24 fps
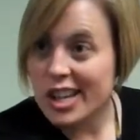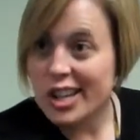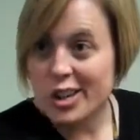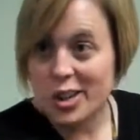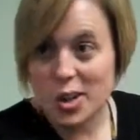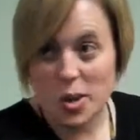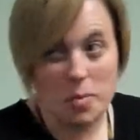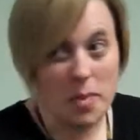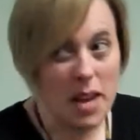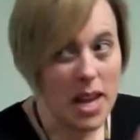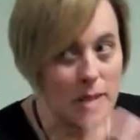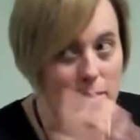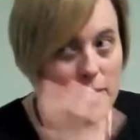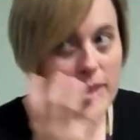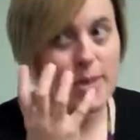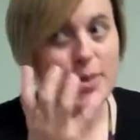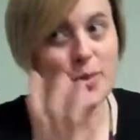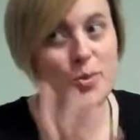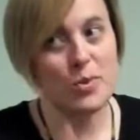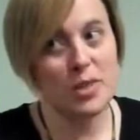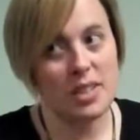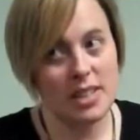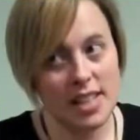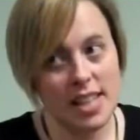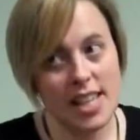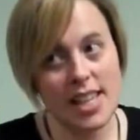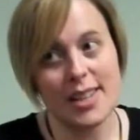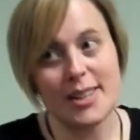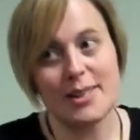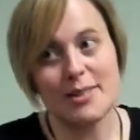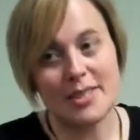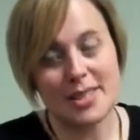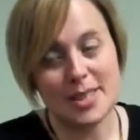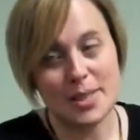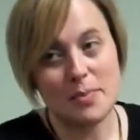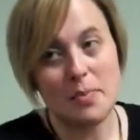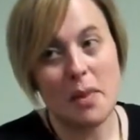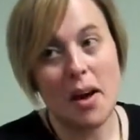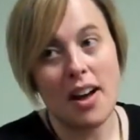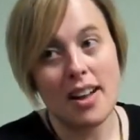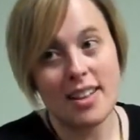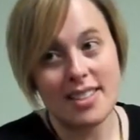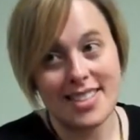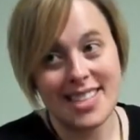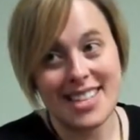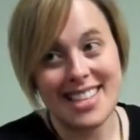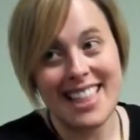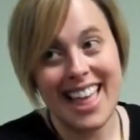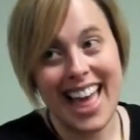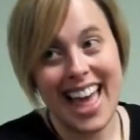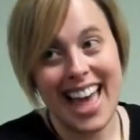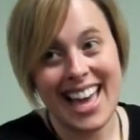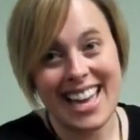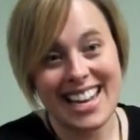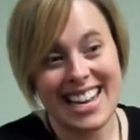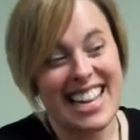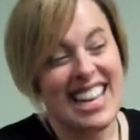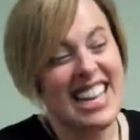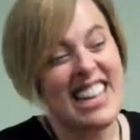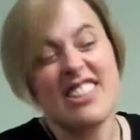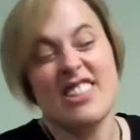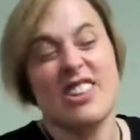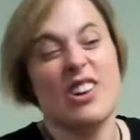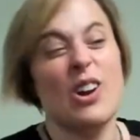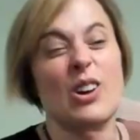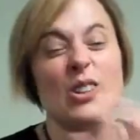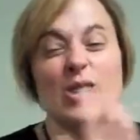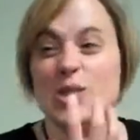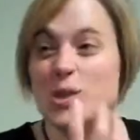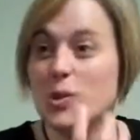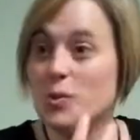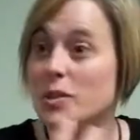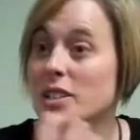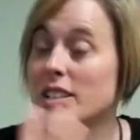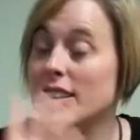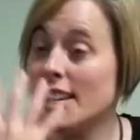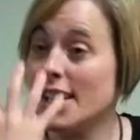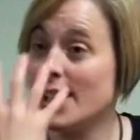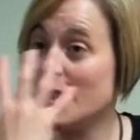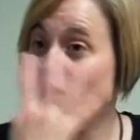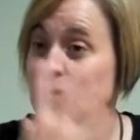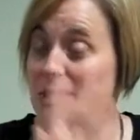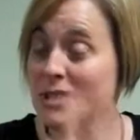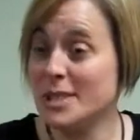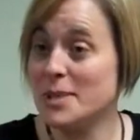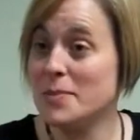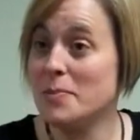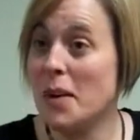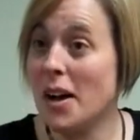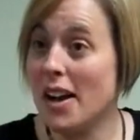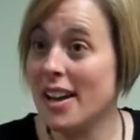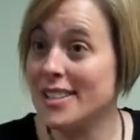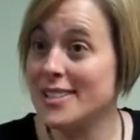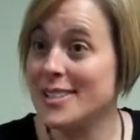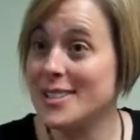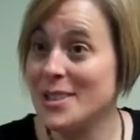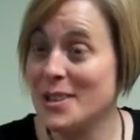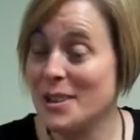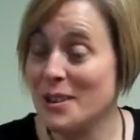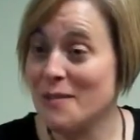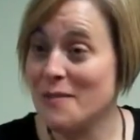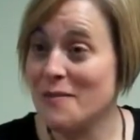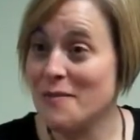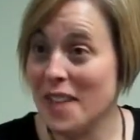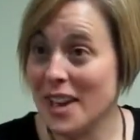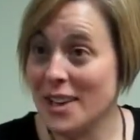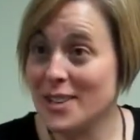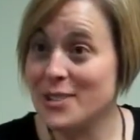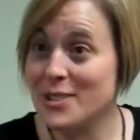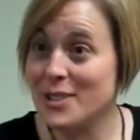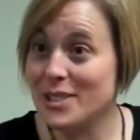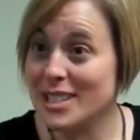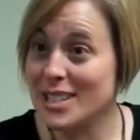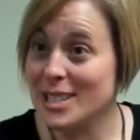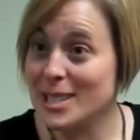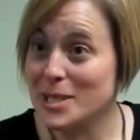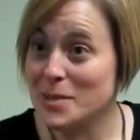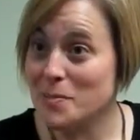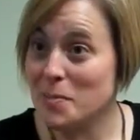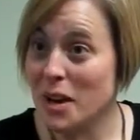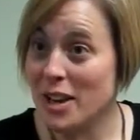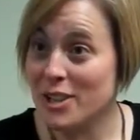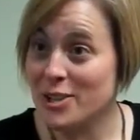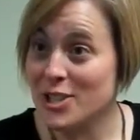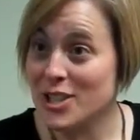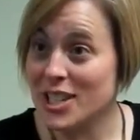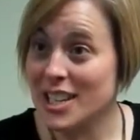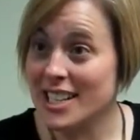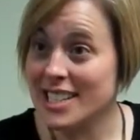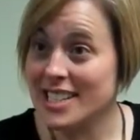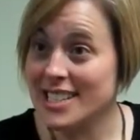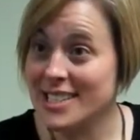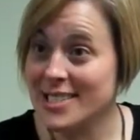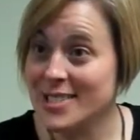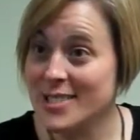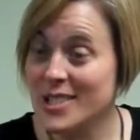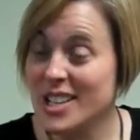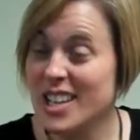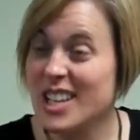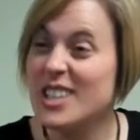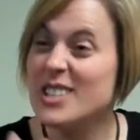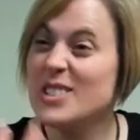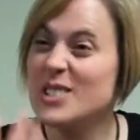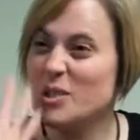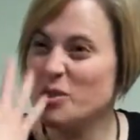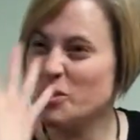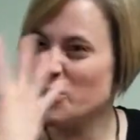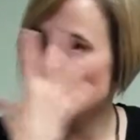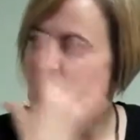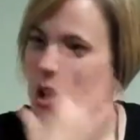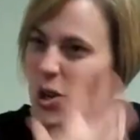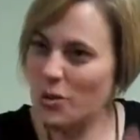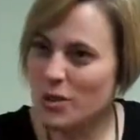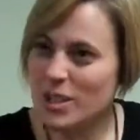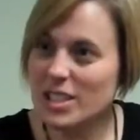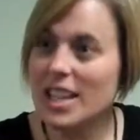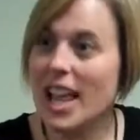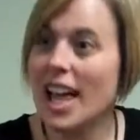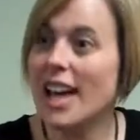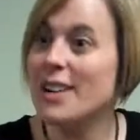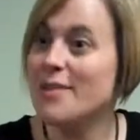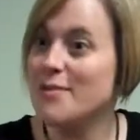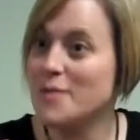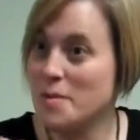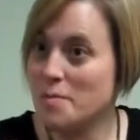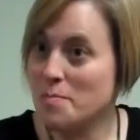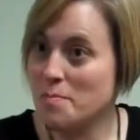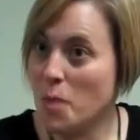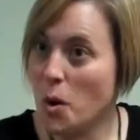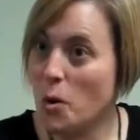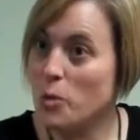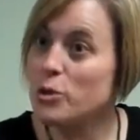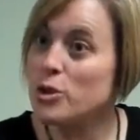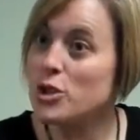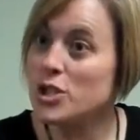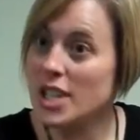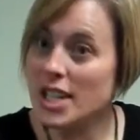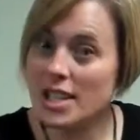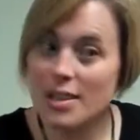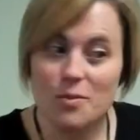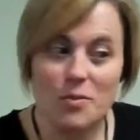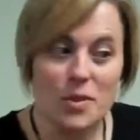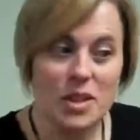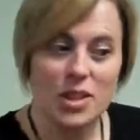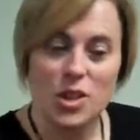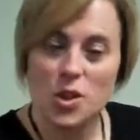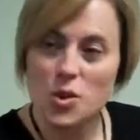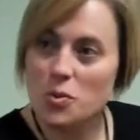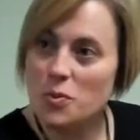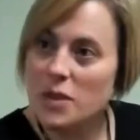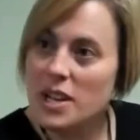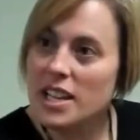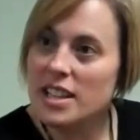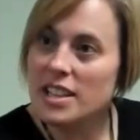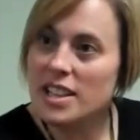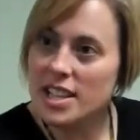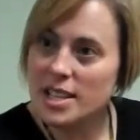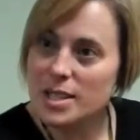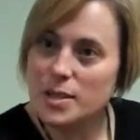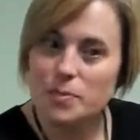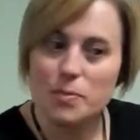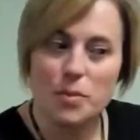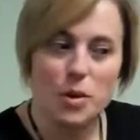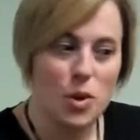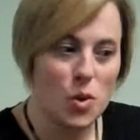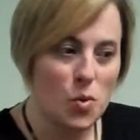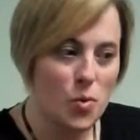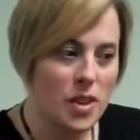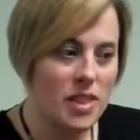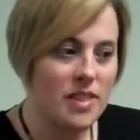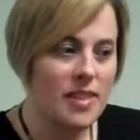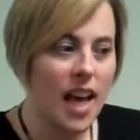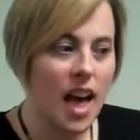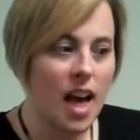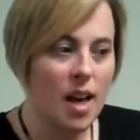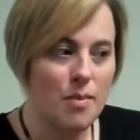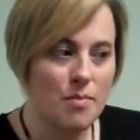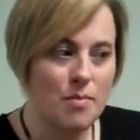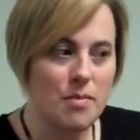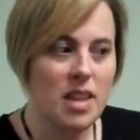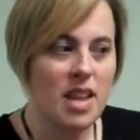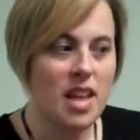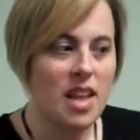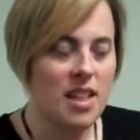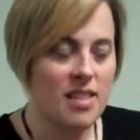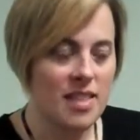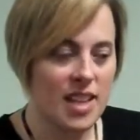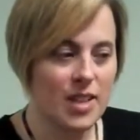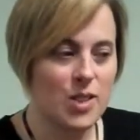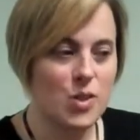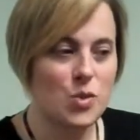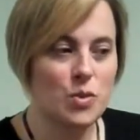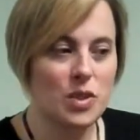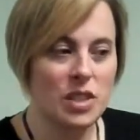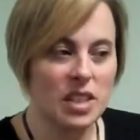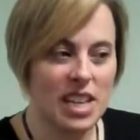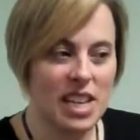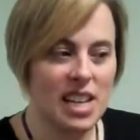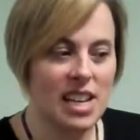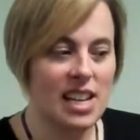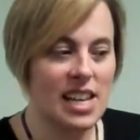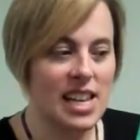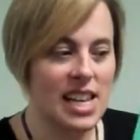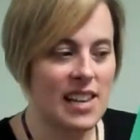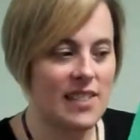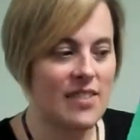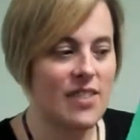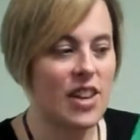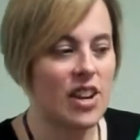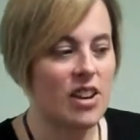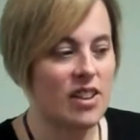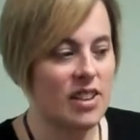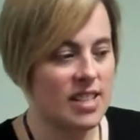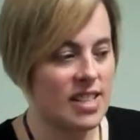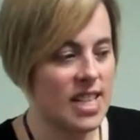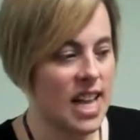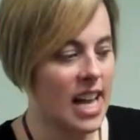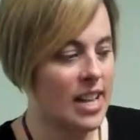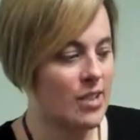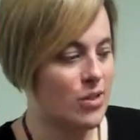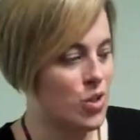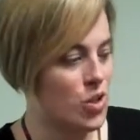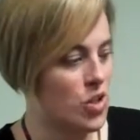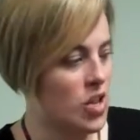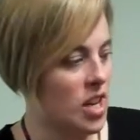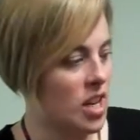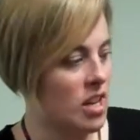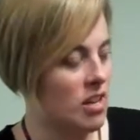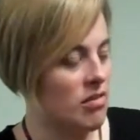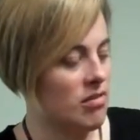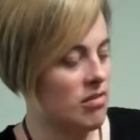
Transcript: Your baby's really going to respond to that. They're also really going to respond to your facial expressions. So show a lot of emotion when you read this book with them. That's really going to get their attention.